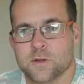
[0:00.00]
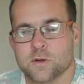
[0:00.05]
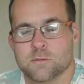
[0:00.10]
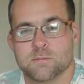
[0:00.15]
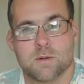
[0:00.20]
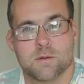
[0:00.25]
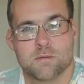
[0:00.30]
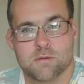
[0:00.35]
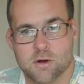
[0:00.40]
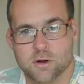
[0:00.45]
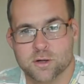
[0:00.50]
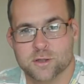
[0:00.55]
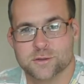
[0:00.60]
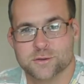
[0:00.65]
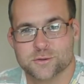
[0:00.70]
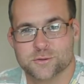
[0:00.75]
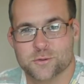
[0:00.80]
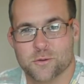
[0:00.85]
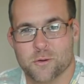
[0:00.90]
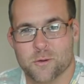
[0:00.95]
the Moroccan
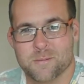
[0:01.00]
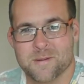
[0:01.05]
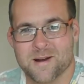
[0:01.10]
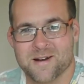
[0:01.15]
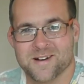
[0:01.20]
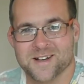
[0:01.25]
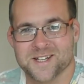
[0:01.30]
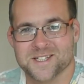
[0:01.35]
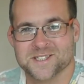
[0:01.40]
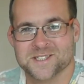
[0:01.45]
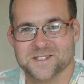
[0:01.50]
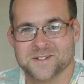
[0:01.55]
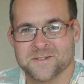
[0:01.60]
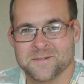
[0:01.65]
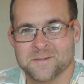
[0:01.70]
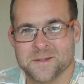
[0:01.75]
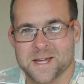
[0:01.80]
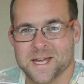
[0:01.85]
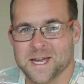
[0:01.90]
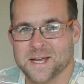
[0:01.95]

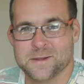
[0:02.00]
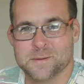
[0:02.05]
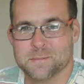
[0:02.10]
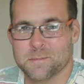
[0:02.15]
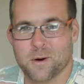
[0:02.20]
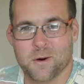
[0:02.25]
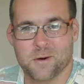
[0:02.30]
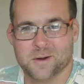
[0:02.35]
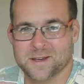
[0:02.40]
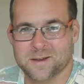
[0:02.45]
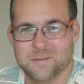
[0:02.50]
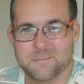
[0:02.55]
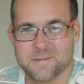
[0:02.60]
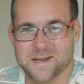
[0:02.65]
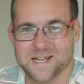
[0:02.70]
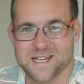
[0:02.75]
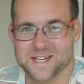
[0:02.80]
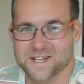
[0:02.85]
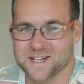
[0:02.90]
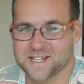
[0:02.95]
strawberries in the bargain
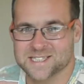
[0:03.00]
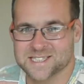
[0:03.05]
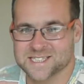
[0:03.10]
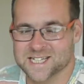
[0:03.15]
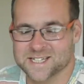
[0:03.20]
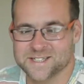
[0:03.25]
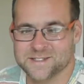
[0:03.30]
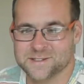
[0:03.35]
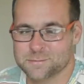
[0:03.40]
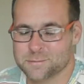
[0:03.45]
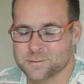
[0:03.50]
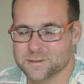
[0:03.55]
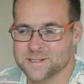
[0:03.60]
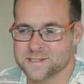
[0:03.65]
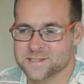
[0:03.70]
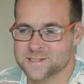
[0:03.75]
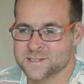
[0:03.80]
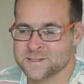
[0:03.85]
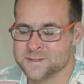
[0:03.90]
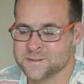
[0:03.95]
bin in
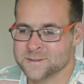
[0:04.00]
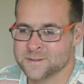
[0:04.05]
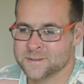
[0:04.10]
Sainsbury's.